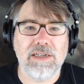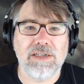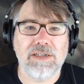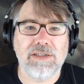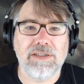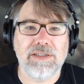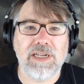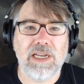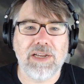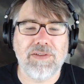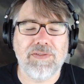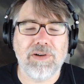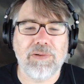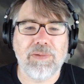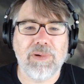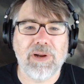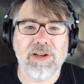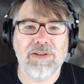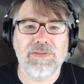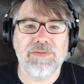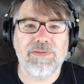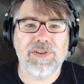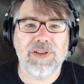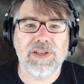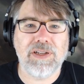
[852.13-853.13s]
David
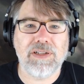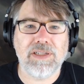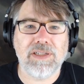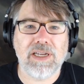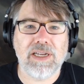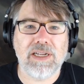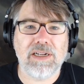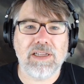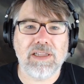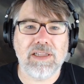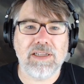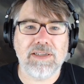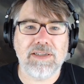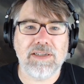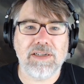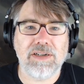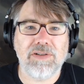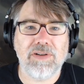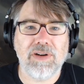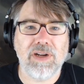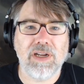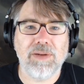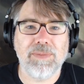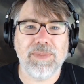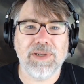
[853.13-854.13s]
Renfield and Alyssa
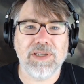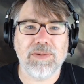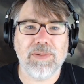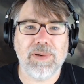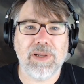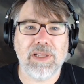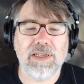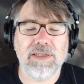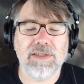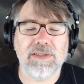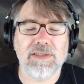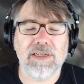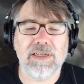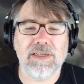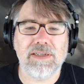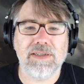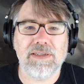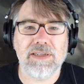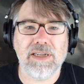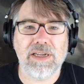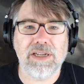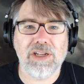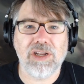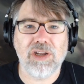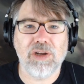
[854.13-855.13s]
Graham, as well as
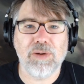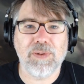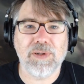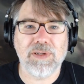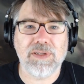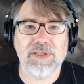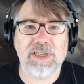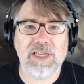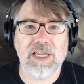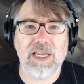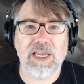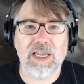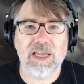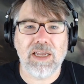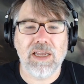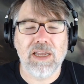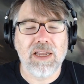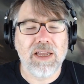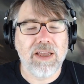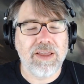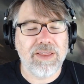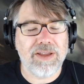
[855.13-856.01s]
St. Hubert's Key.